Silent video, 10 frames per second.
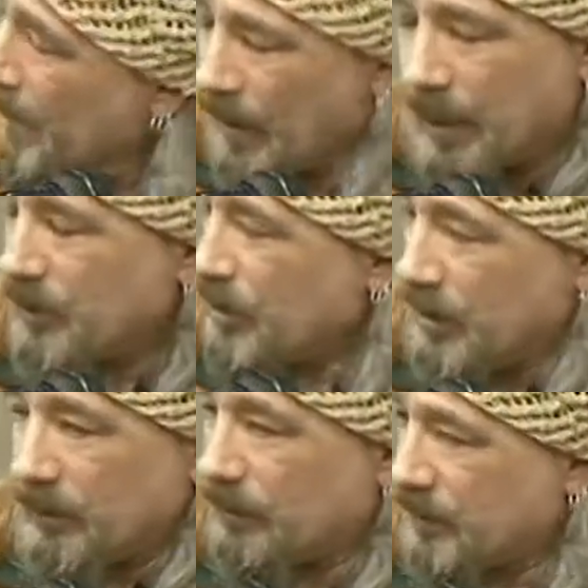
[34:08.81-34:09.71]
and
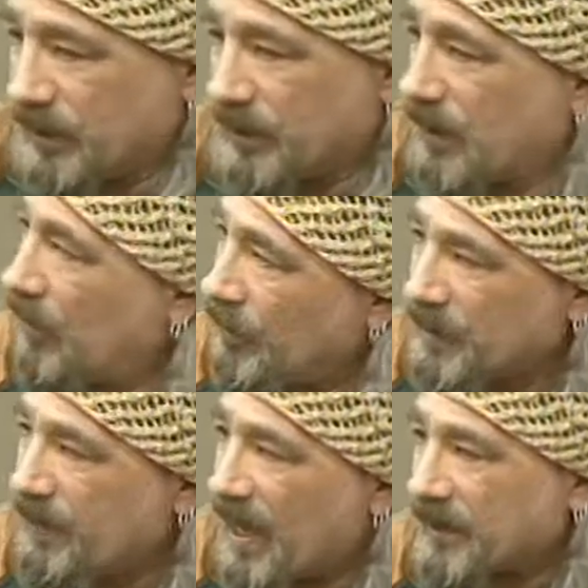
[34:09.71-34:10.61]
she was
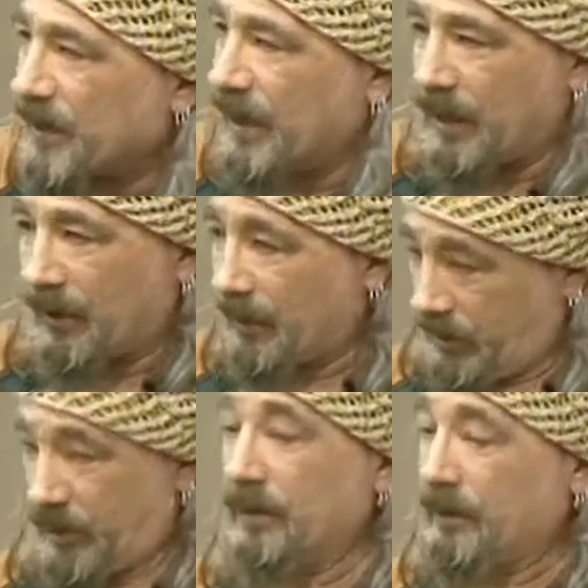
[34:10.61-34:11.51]
always backstage, you know, and
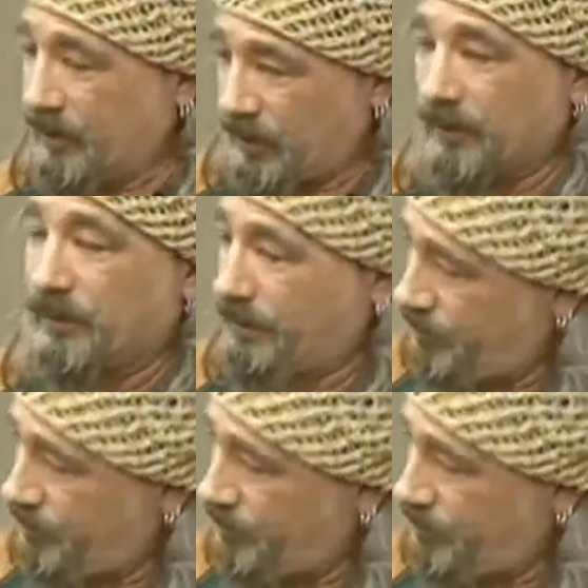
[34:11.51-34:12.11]
she was